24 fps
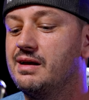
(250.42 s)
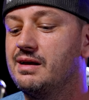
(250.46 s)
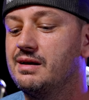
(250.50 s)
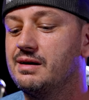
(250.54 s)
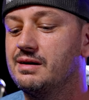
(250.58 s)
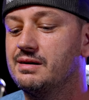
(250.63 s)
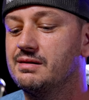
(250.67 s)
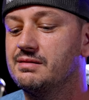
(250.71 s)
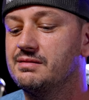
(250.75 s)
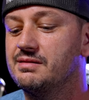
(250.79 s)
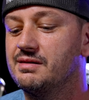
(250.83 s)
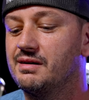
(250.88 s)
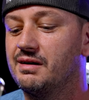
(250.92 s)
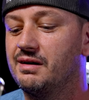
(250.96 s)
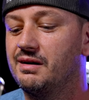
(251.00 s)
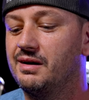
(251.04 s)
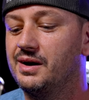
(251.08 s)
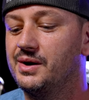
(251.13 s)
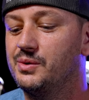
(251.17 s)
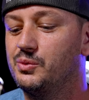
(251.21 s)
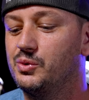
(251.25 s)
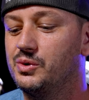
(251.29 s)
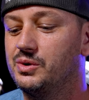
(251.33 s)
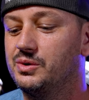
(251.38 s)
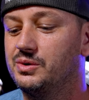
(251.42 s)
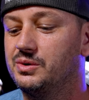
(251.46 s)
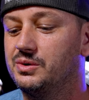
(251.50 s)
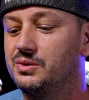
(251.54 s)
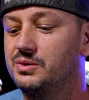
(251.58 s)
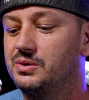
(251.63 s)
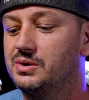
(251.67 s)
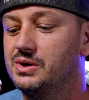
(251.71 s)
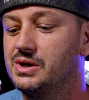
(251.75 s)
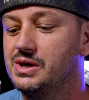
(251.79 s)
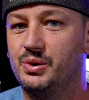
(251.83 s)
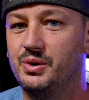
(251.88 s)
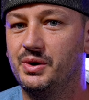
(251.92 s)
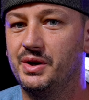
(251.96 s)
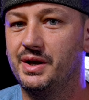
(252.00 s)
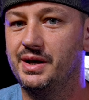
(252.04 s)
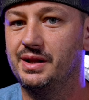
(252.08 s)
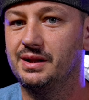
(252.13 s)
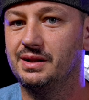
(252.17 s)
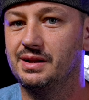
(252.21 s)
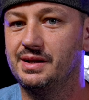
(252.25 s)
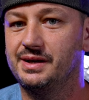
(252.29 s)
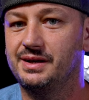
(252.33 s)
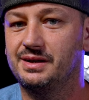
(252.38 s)
and I will put
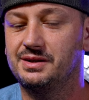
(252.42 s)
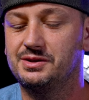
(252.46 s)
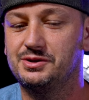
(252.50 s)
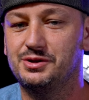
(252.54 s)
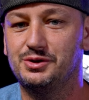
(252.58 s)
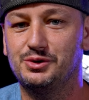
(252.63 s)
a link